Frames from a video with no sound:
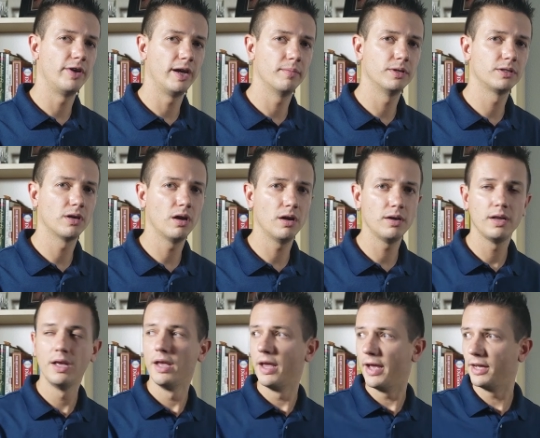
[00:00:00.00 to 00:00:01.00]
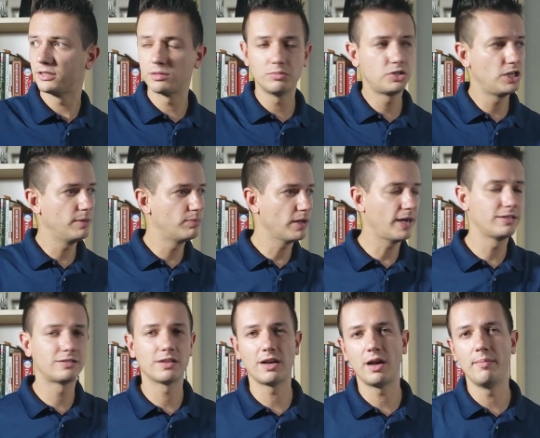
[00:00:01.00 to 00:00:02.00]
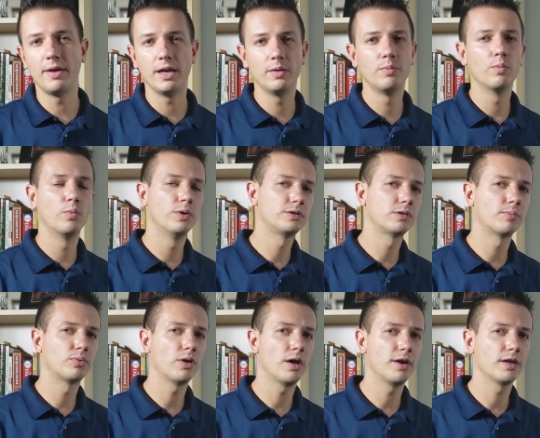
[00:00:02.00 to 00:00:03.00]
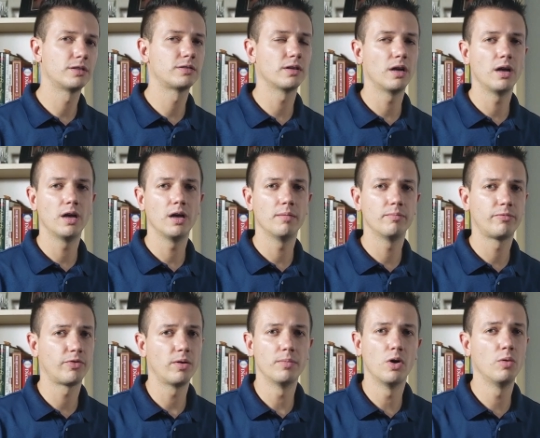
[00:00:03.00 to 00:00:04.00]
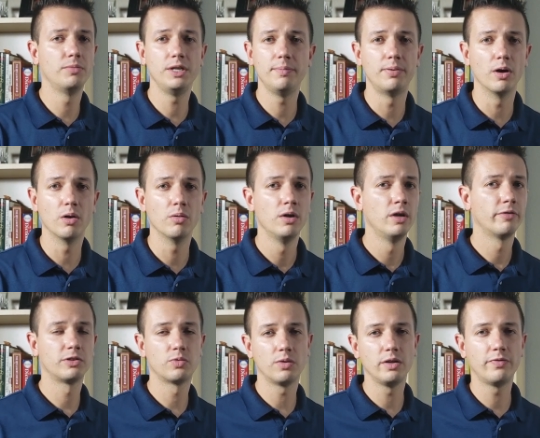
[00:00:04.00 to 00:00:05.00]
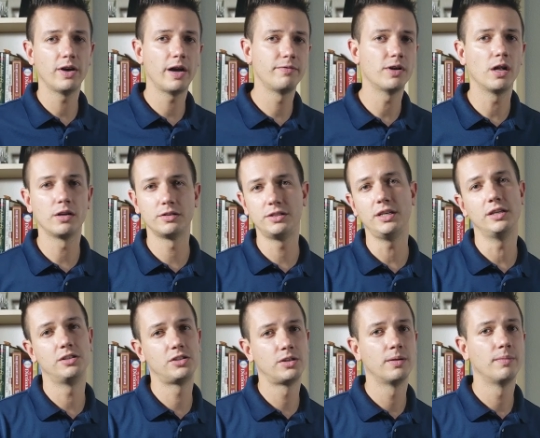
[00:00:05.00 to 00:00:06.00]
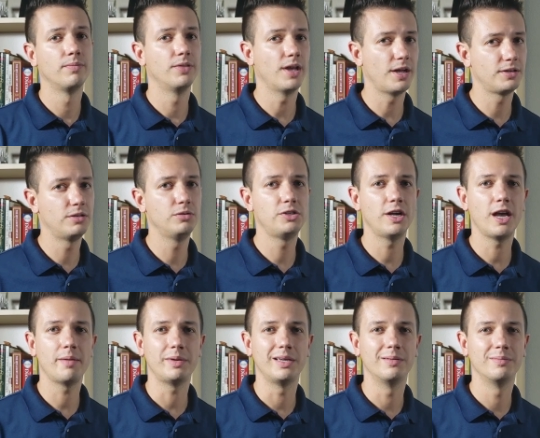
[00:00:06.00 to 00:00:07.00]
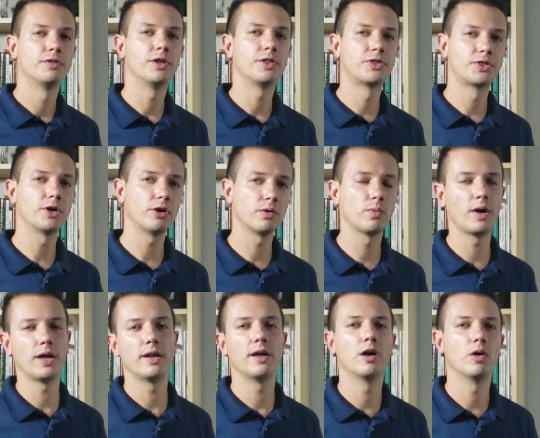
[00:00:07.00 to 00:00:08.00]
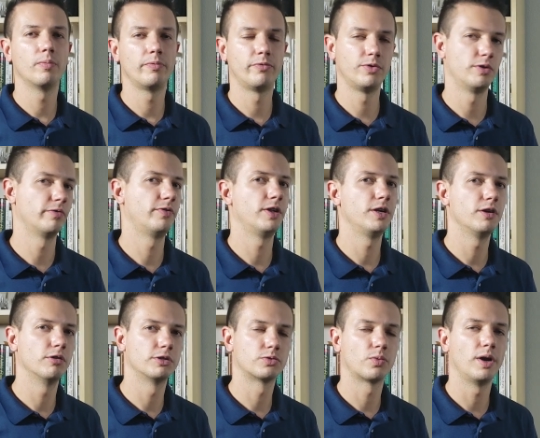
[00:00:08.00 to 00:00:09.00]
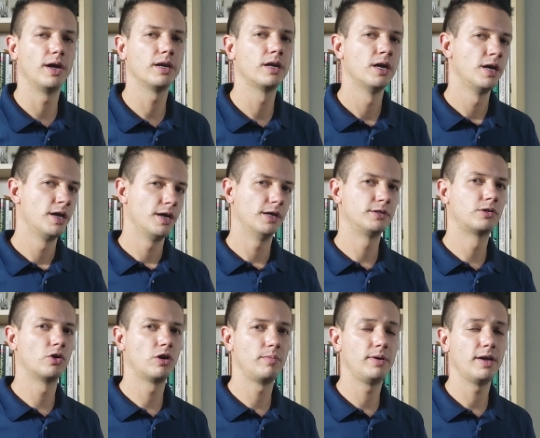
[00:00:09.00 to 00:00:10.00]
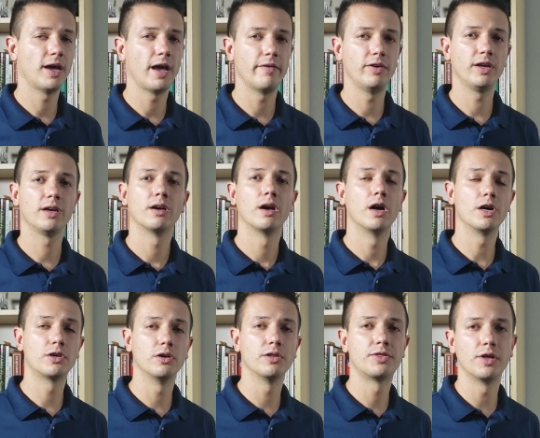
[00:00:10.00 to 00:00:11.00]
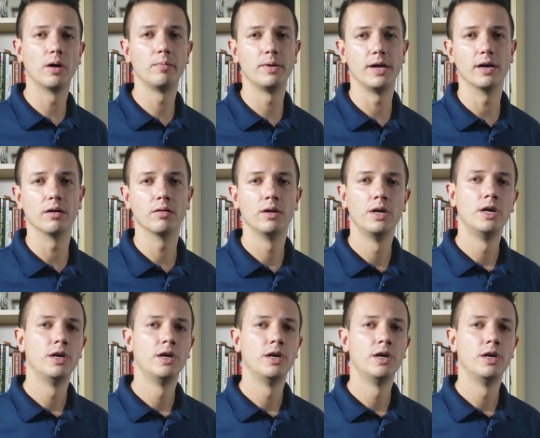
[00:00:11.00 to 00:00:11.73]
Amazon, and some cheap lights that I made with some products from Home Depot for $25 each. Not too shabby. The third way to help your videos rank is going to be having a good thumbnail.